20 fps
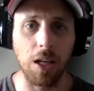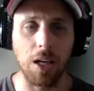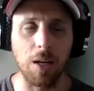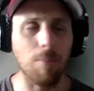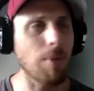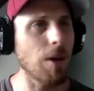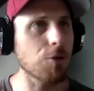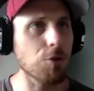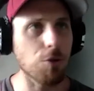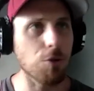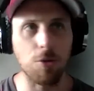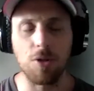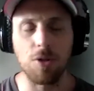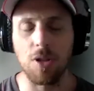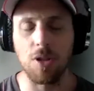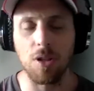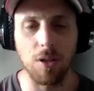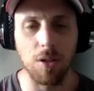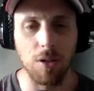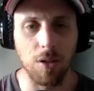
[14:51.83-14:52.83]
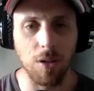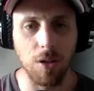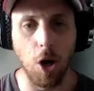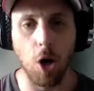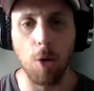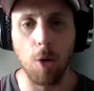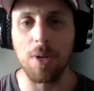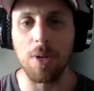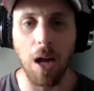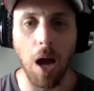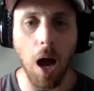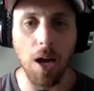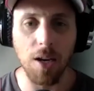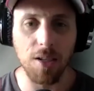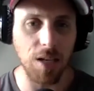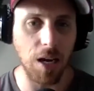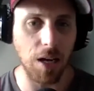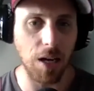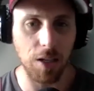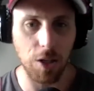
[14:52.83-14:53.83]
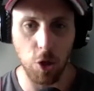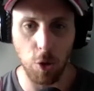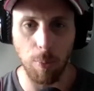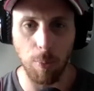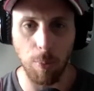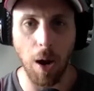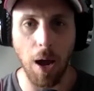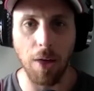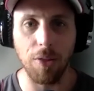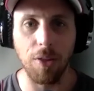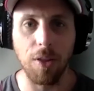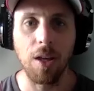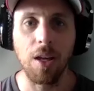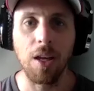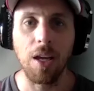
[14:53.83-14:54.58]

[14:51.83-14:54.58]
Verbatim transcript: And it measures the carbon dioxide in your breath.